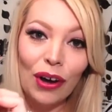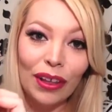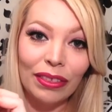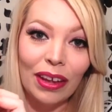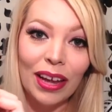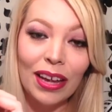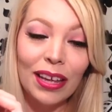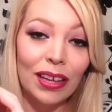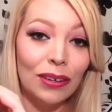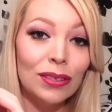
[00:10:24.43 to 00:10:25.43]
online
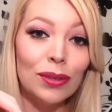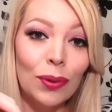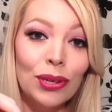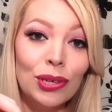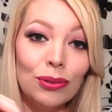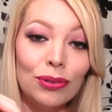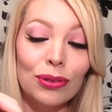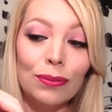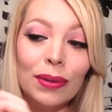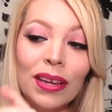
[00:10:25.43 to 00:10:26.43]
and also on YouTube.